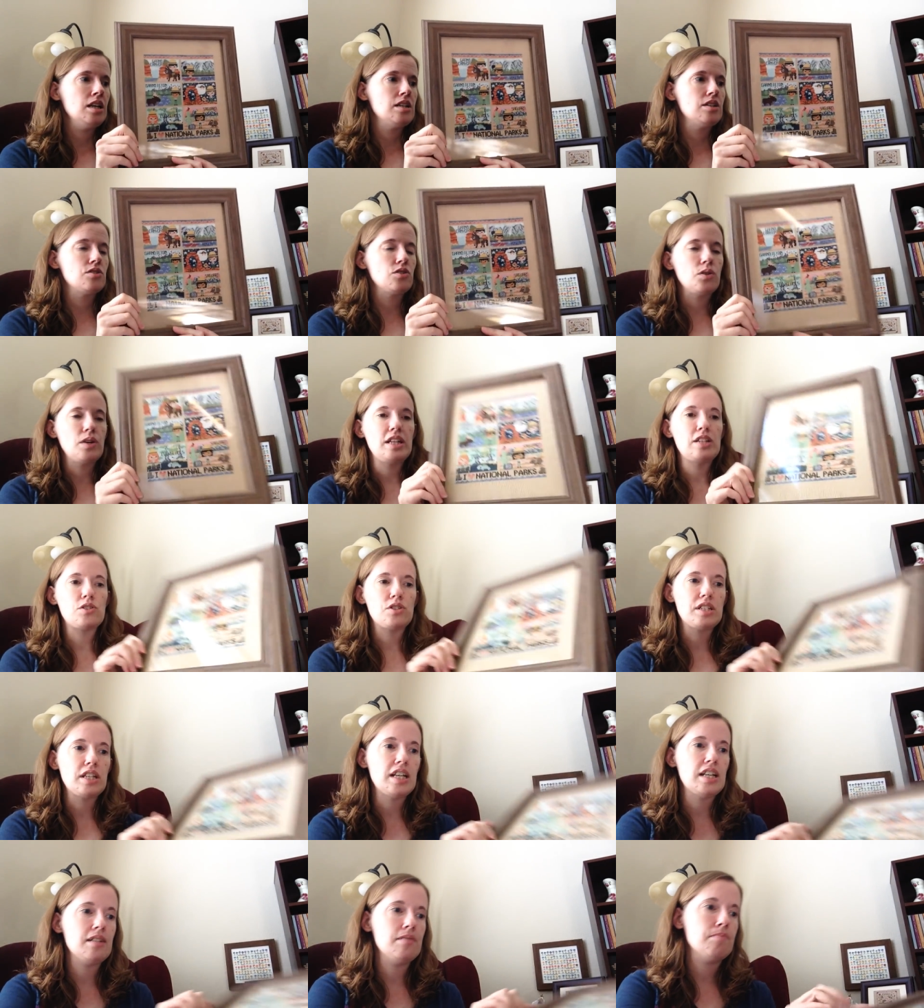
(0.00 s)
So it's
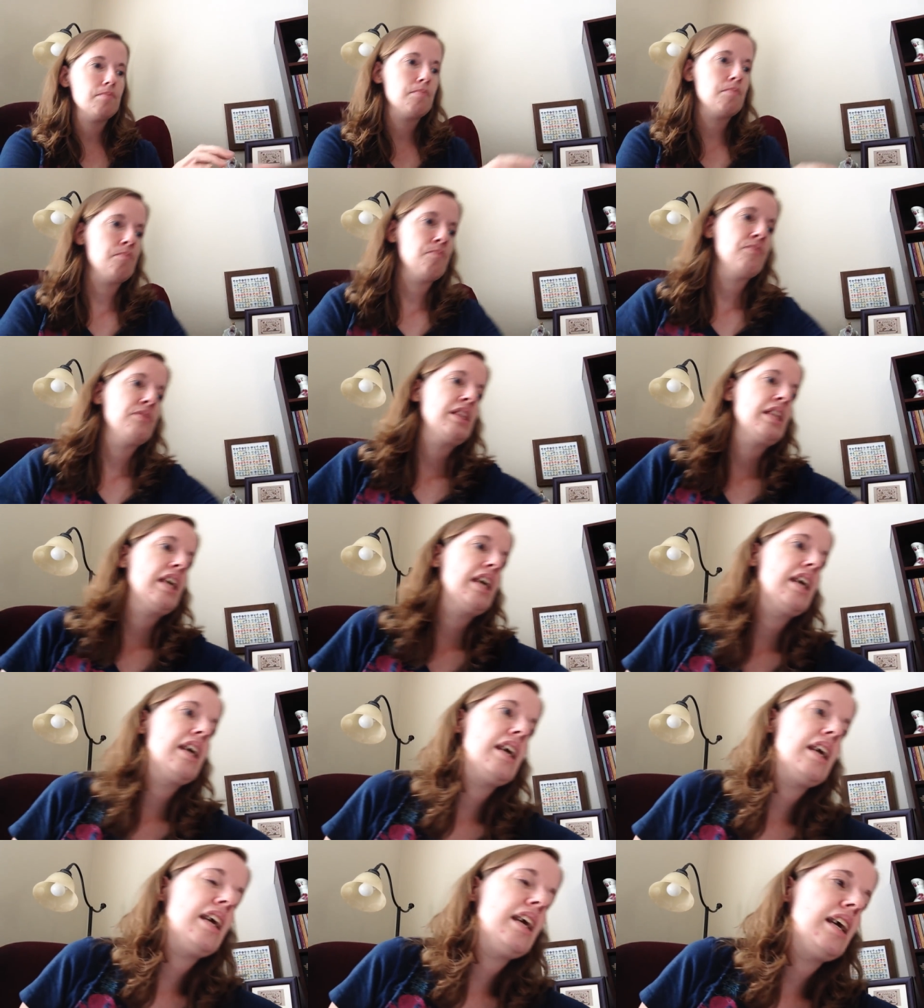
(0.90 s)
done
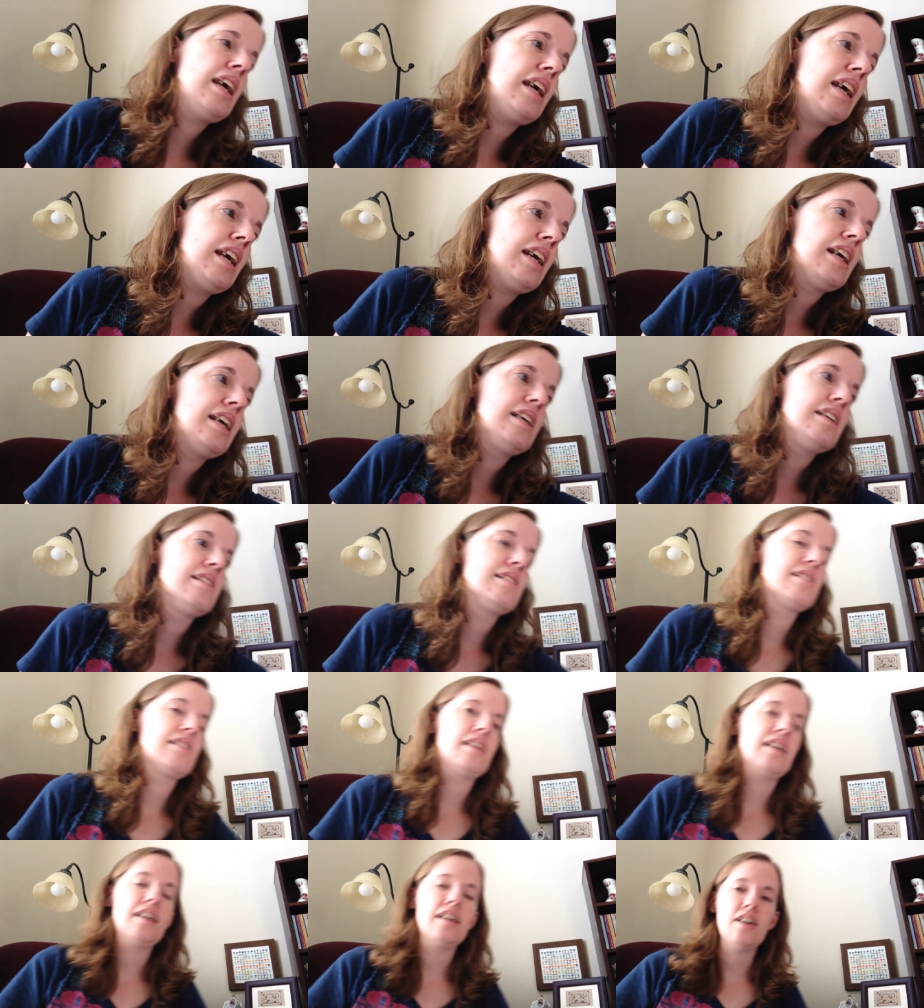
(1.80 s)

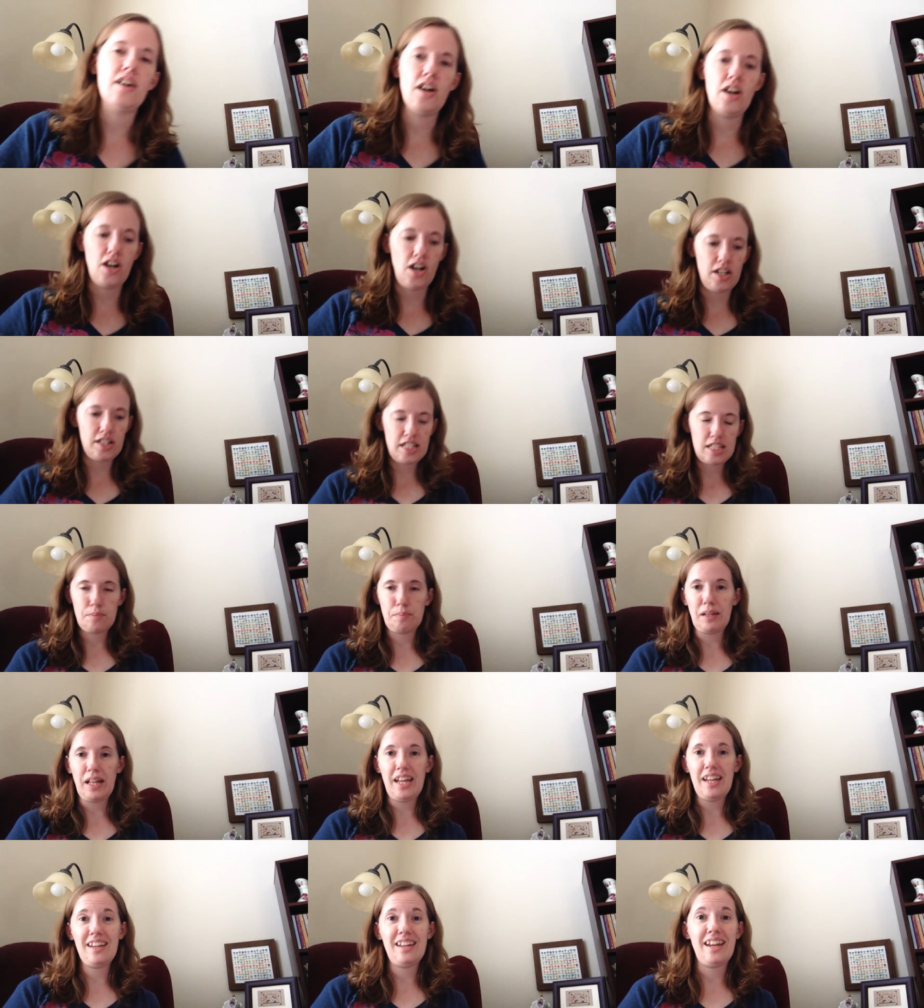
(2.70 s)
and on
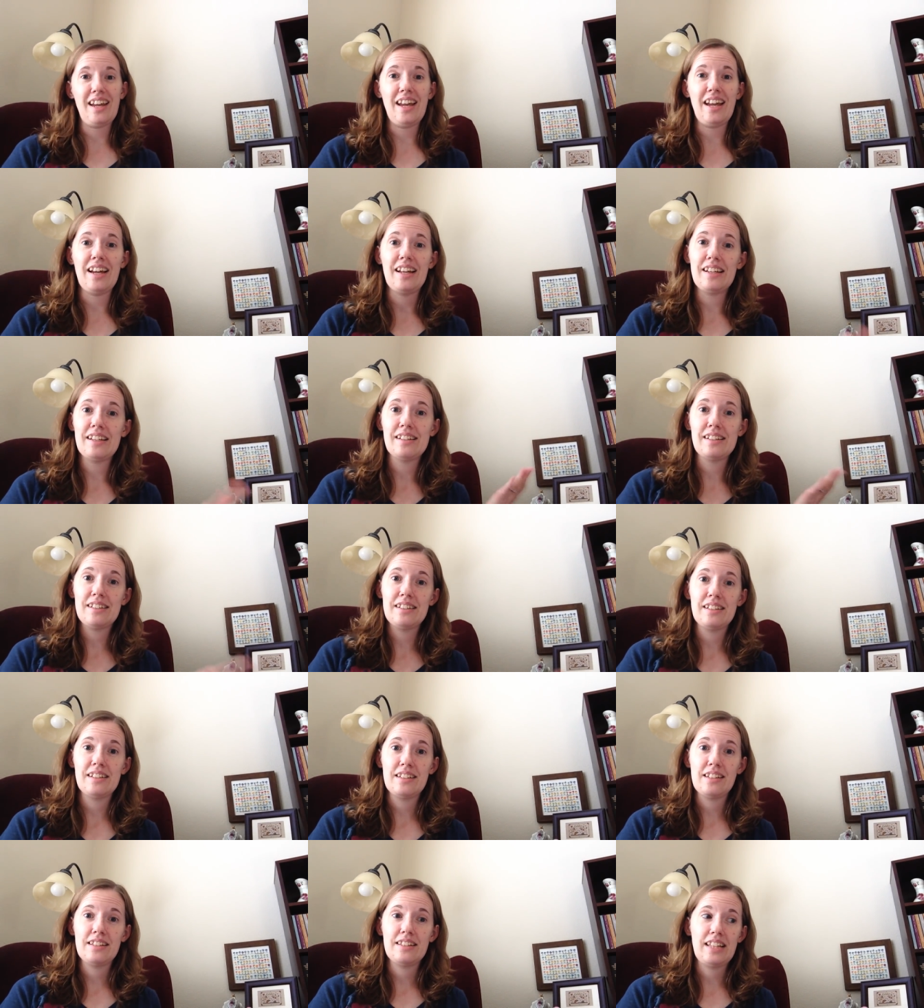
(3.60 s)
display and
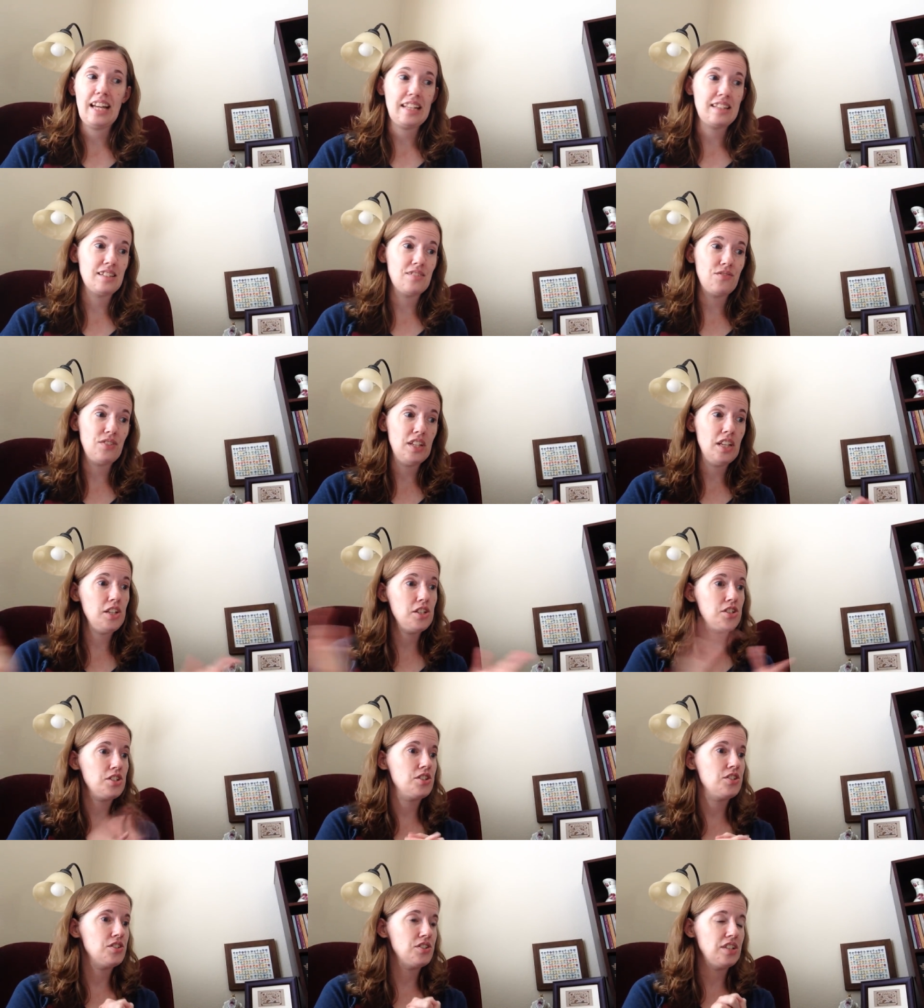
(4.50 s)
that's a
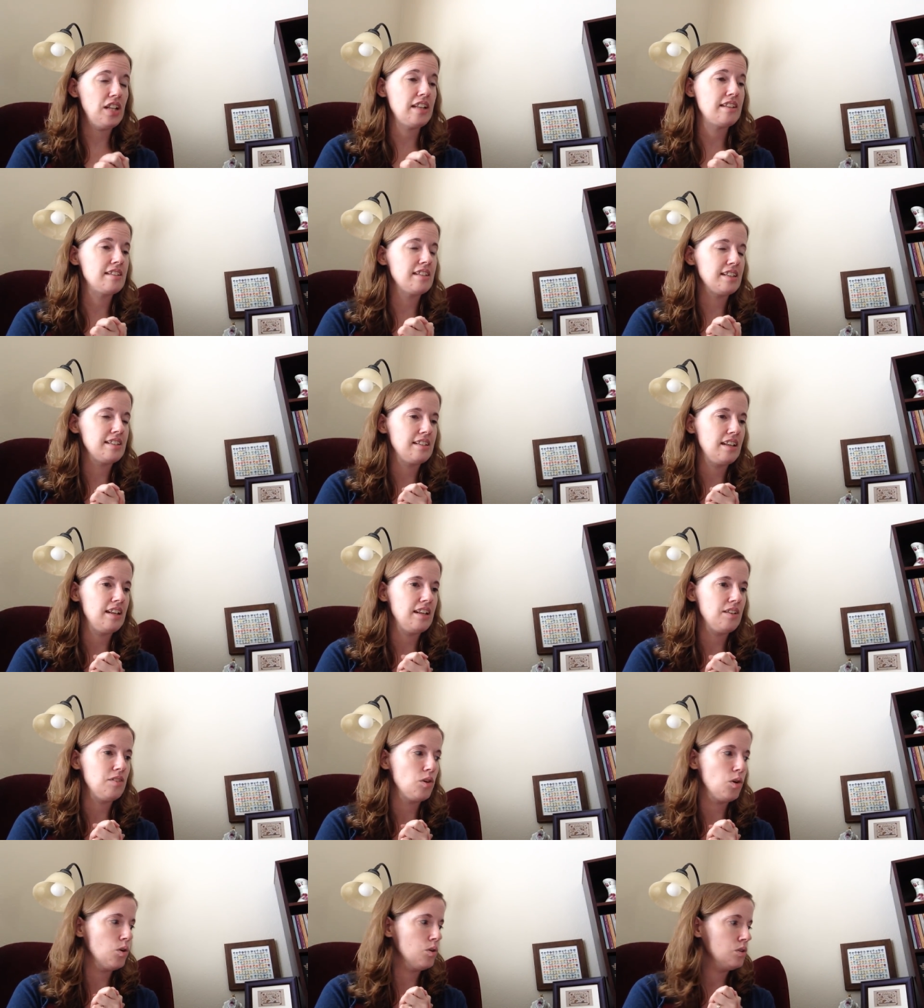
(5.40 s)
finish. That's an
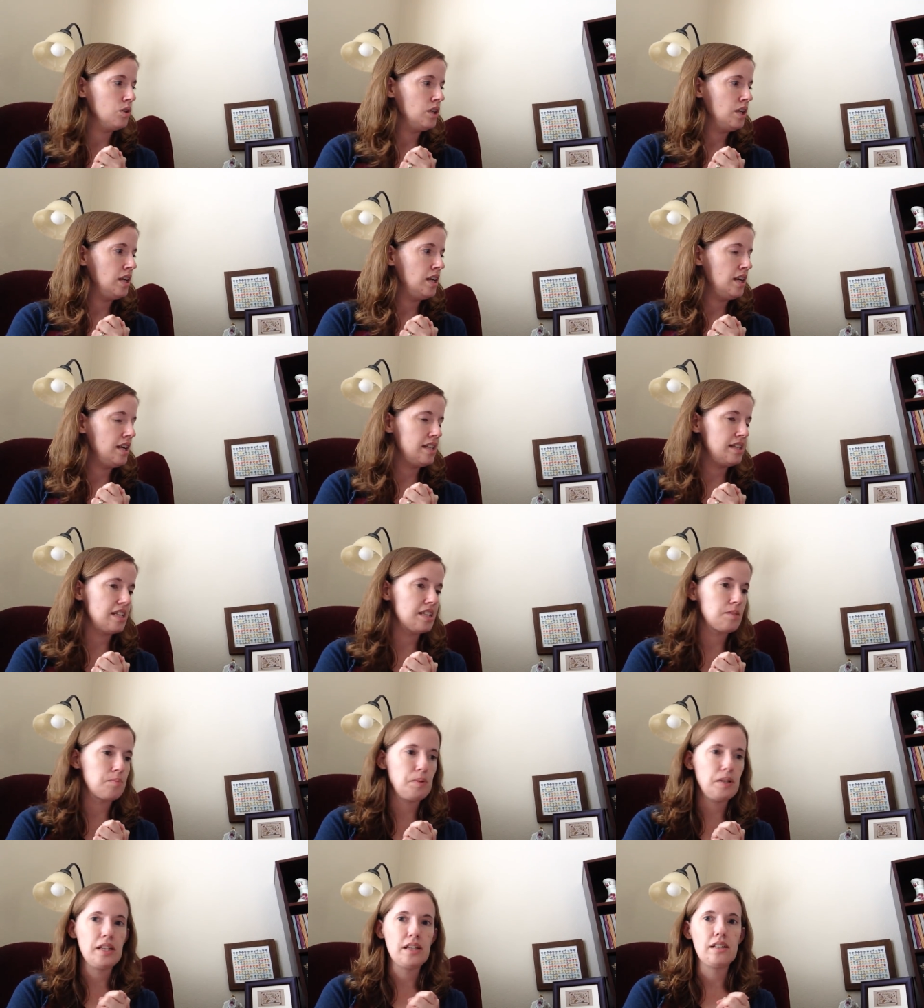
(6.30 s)
exciting goal.
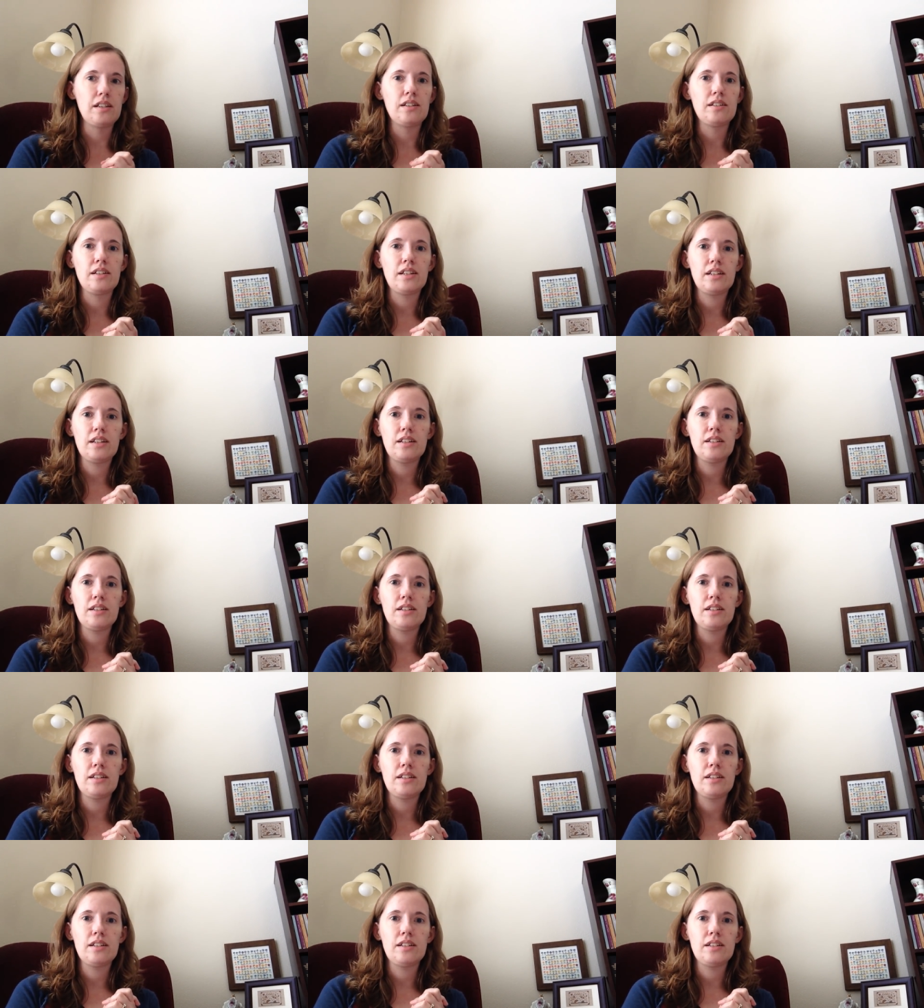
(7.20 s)
That's been